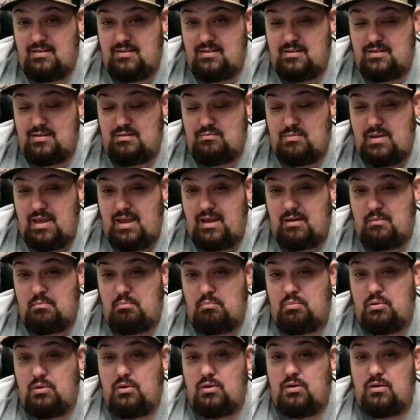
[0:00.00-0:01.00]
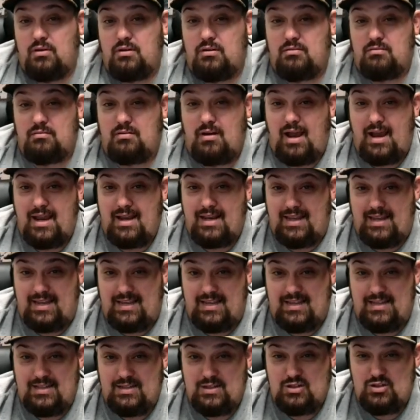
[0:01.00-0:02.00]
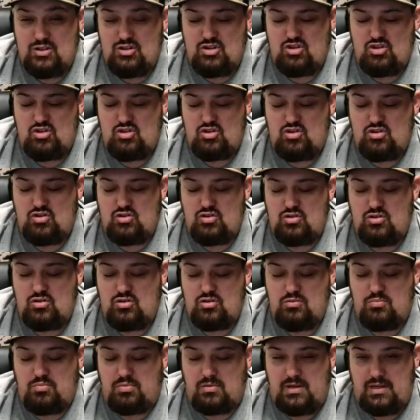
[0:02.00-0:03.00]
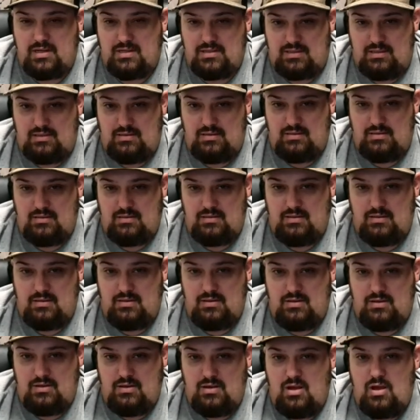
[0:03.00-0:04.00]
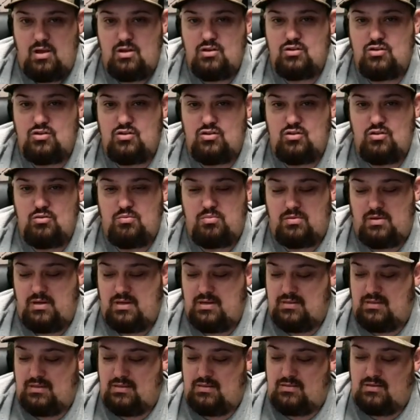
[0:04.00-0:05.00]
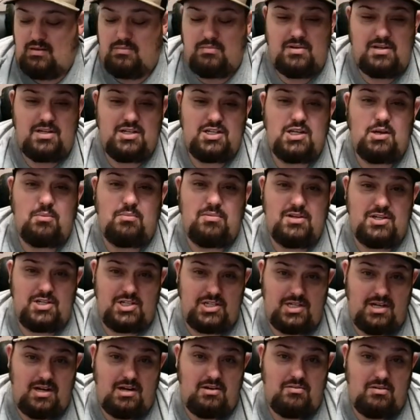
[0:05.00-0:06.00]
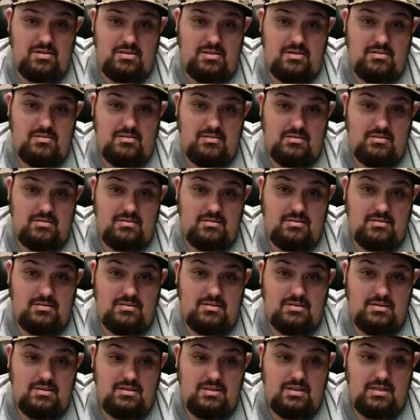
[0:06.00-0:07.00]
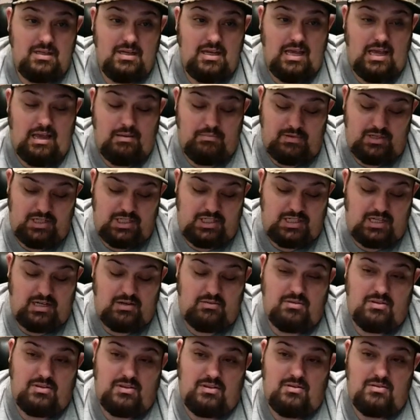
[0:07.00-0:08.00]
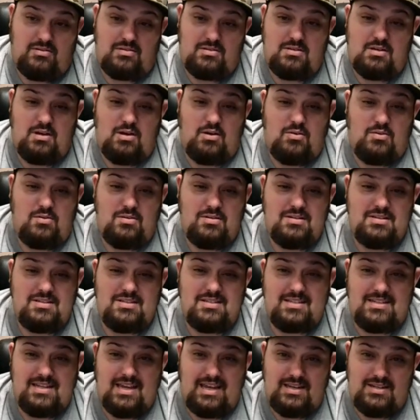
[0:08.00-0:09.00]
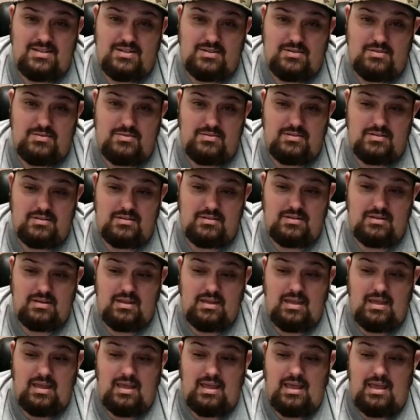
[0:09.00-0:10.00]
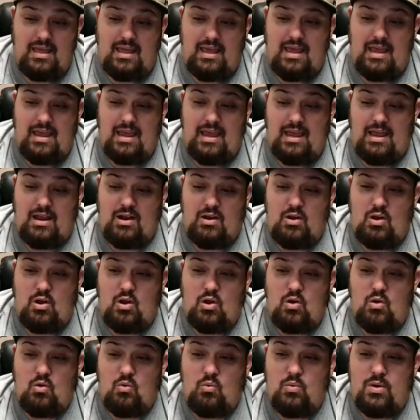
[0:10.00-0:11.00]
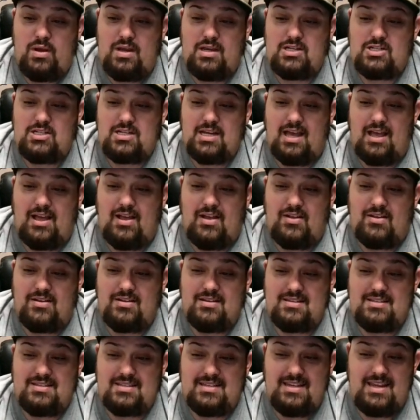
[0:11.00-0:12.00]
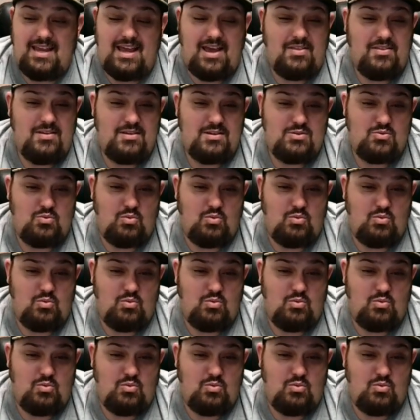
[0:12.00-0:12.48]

to make a book writing super easy. Super easy. So I'm gonna share it with you. I'm gonna share it with you. So stay tuned and we shall see how this